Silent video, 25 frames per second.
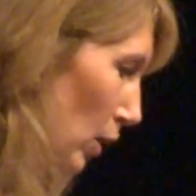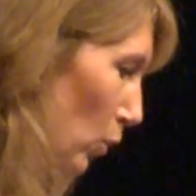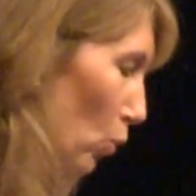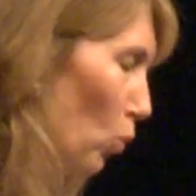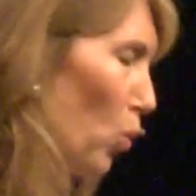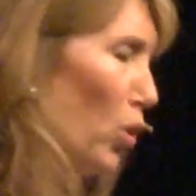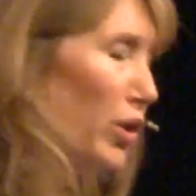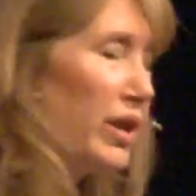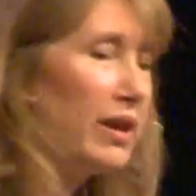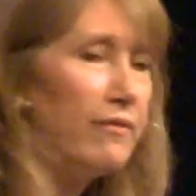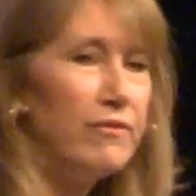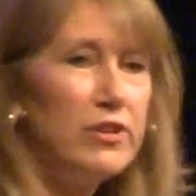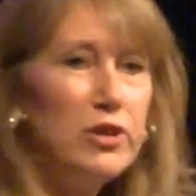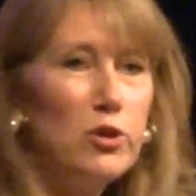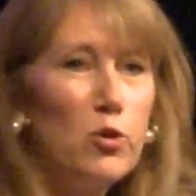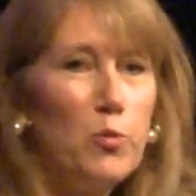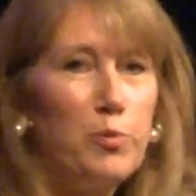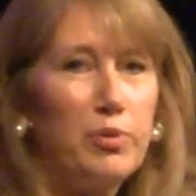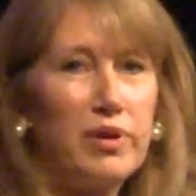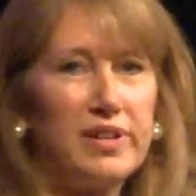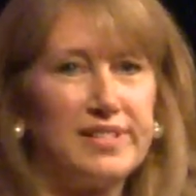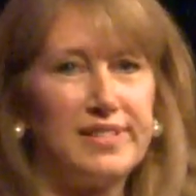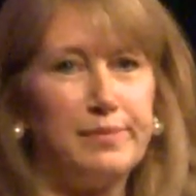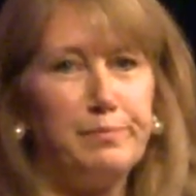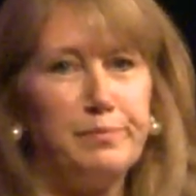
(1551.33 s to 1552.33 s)
Whatever your
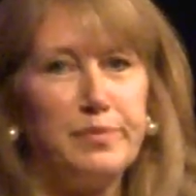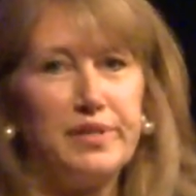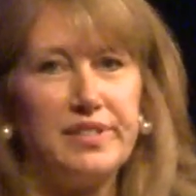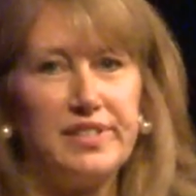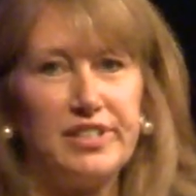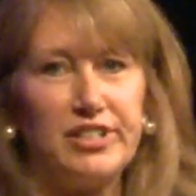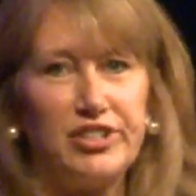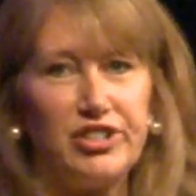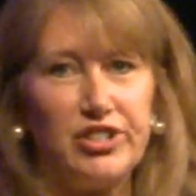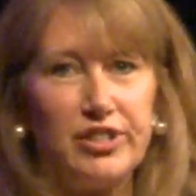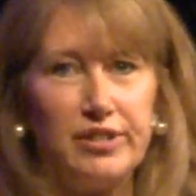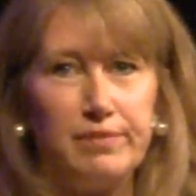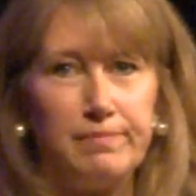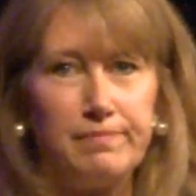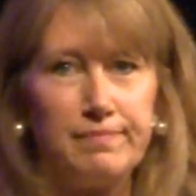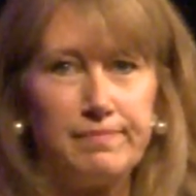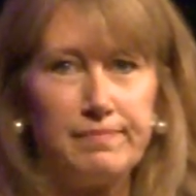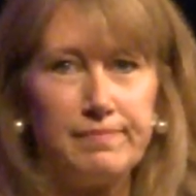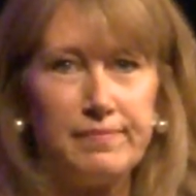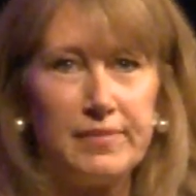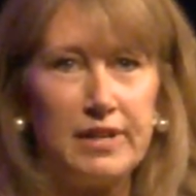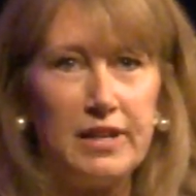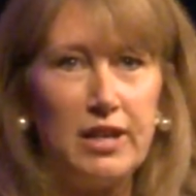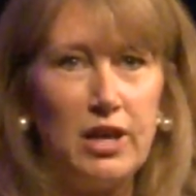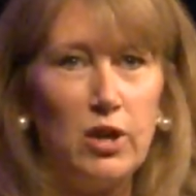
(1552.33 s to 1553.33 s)
present position,
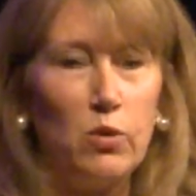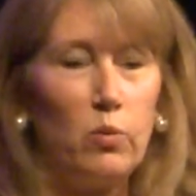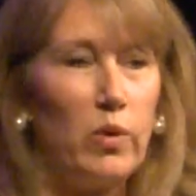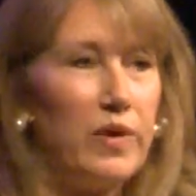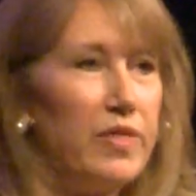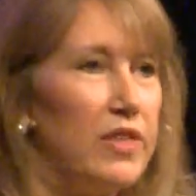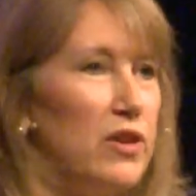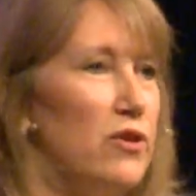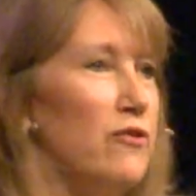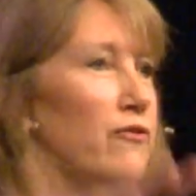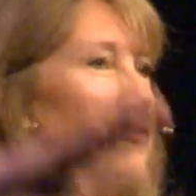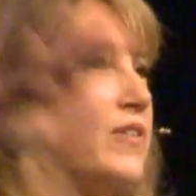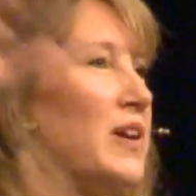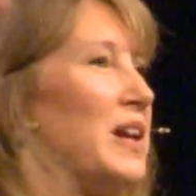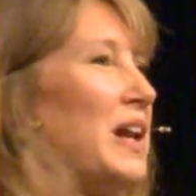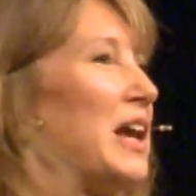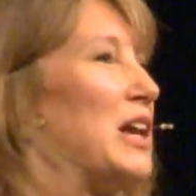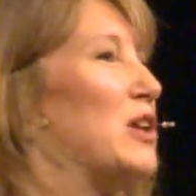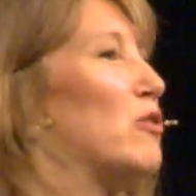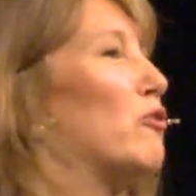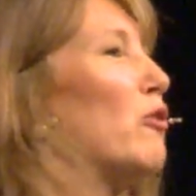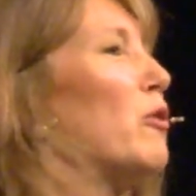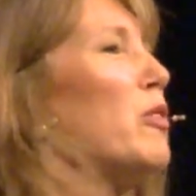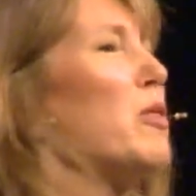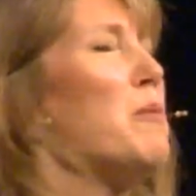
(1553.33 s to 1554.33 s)
whether you feel like
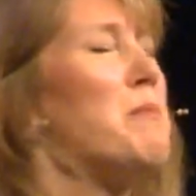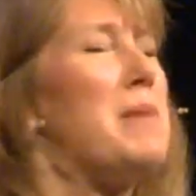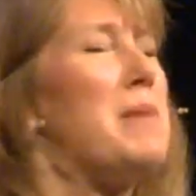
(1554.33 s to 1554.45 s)
you're on the